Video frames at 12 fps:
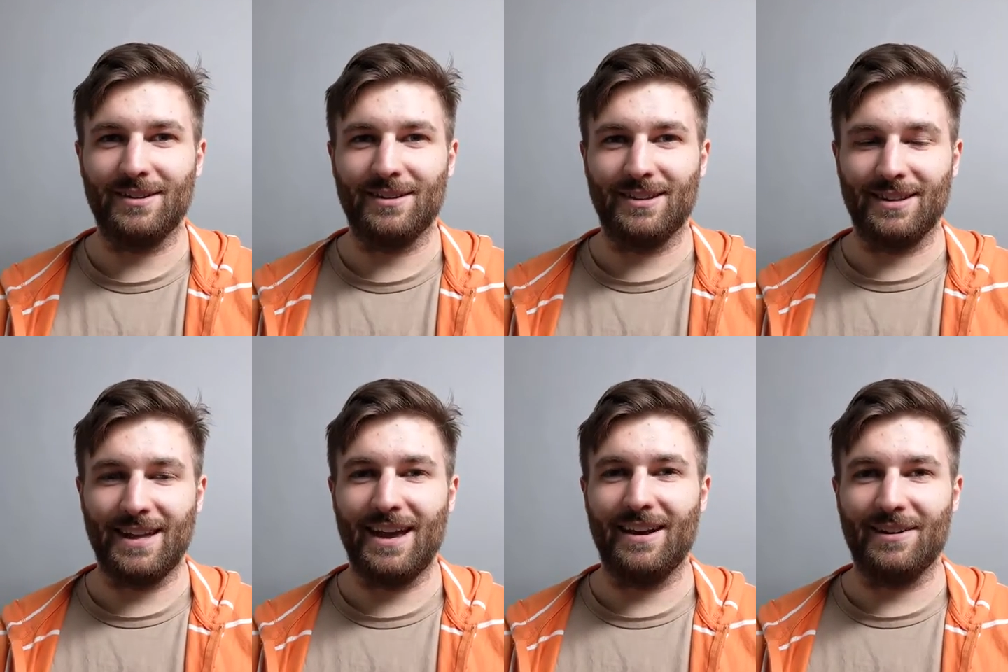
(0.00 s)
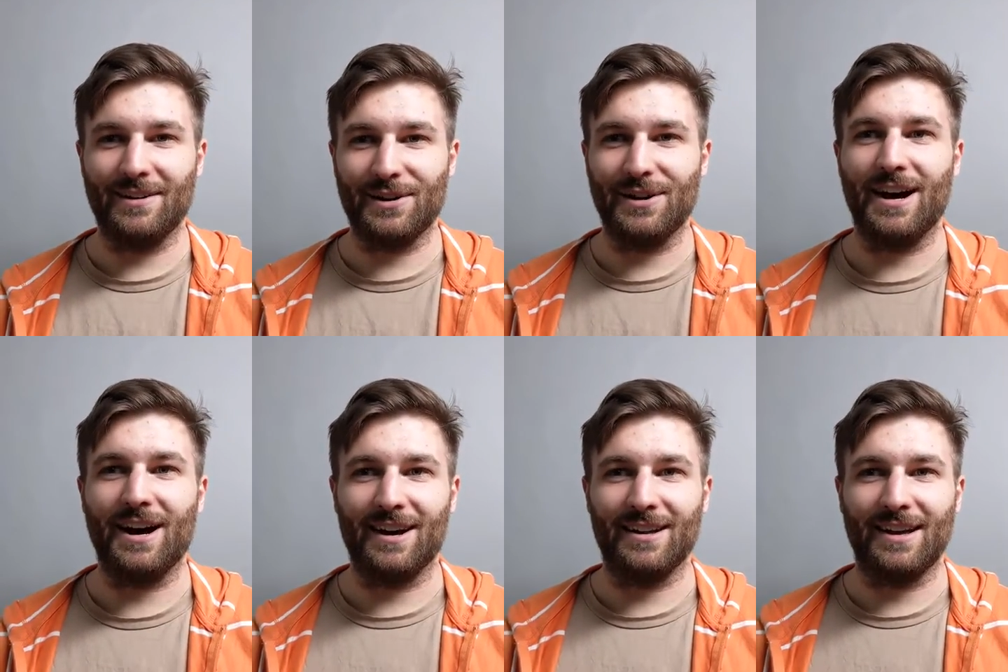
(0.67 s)
they are
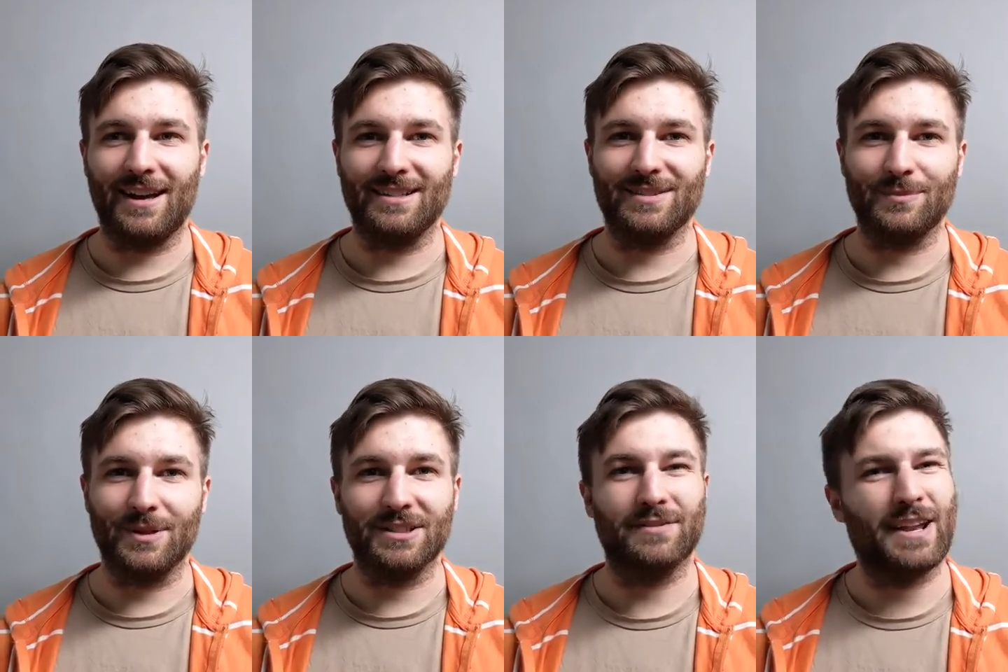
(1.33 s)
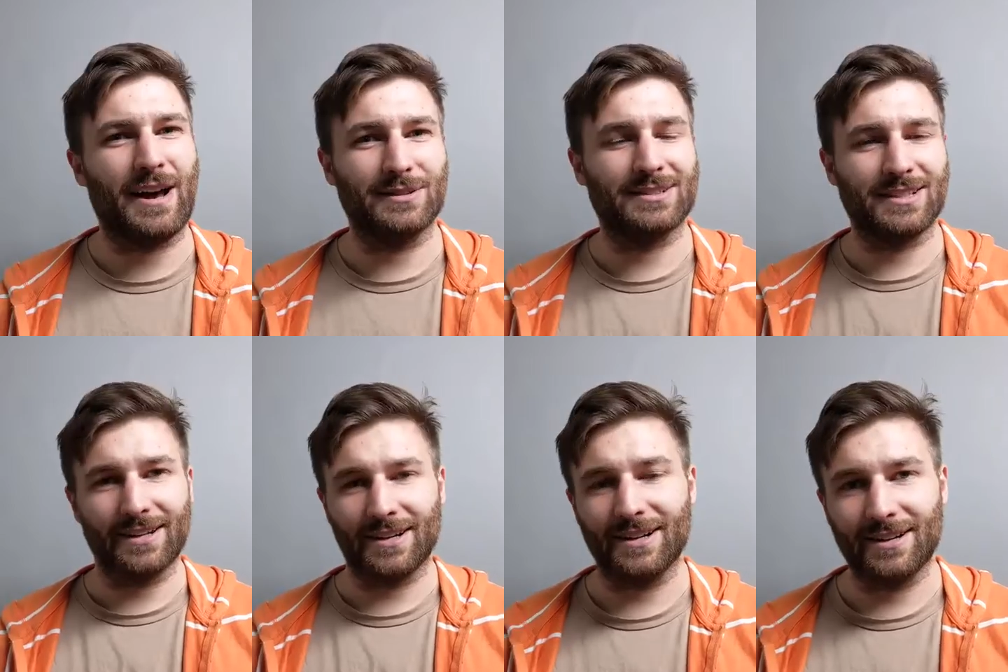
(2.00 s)
not as much of an
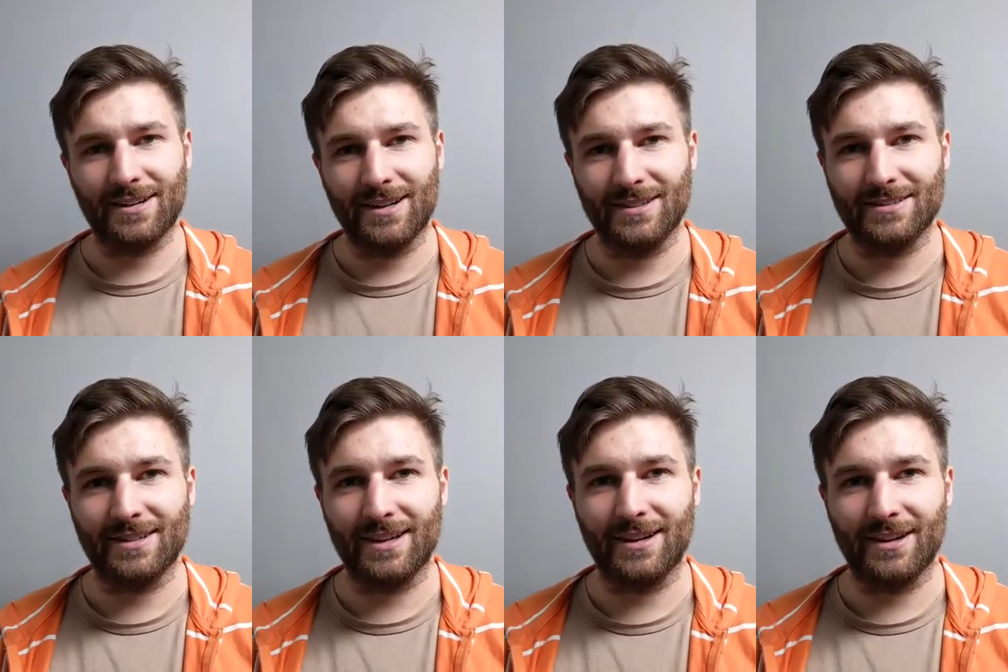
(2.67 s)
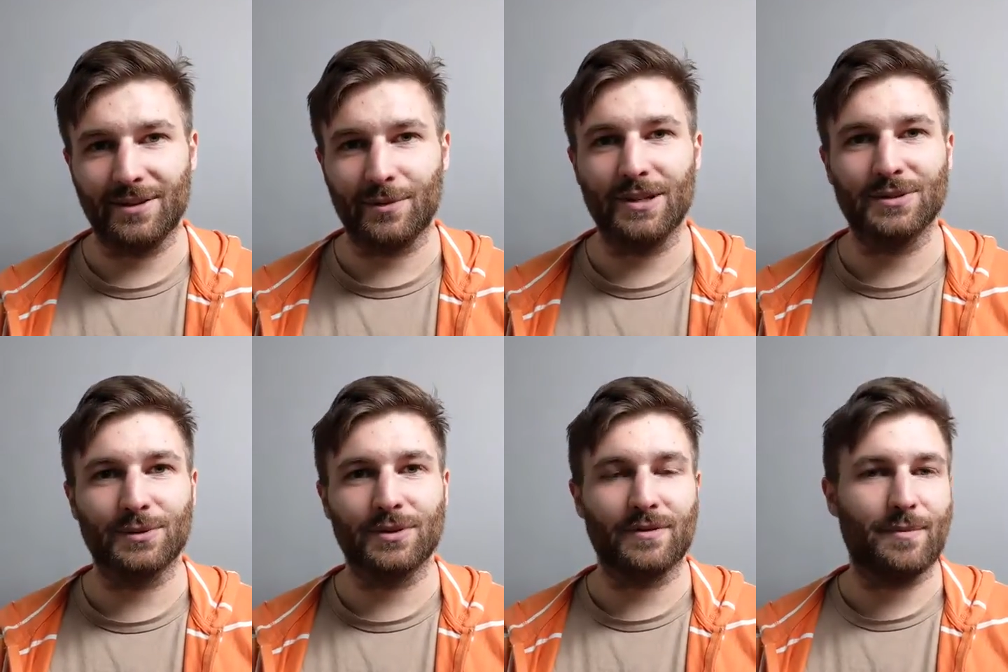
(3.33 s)
outsider as they
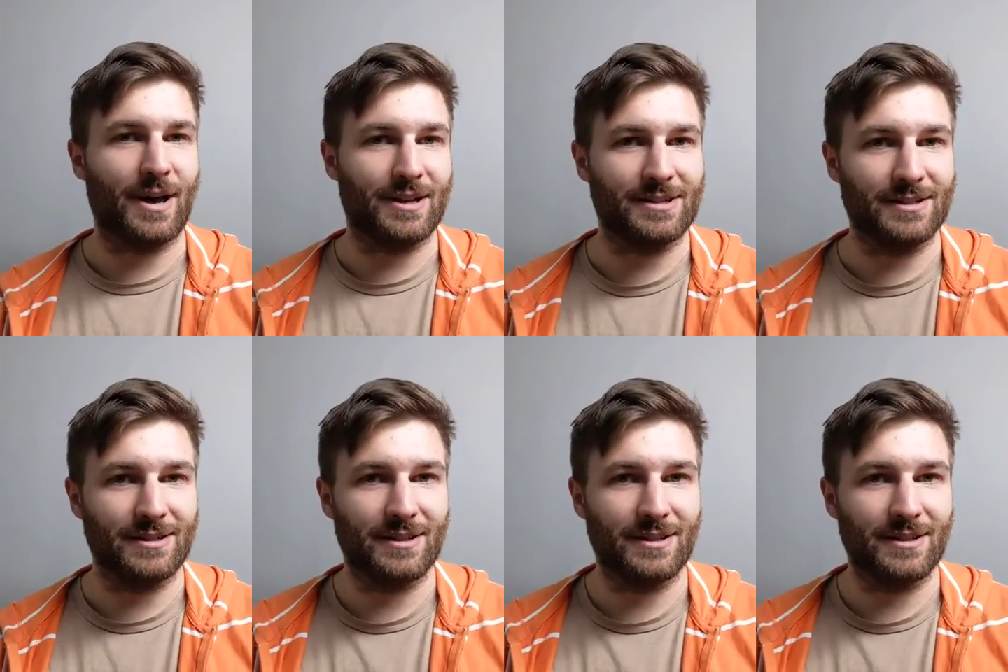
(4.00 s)
otherwise would have imagined.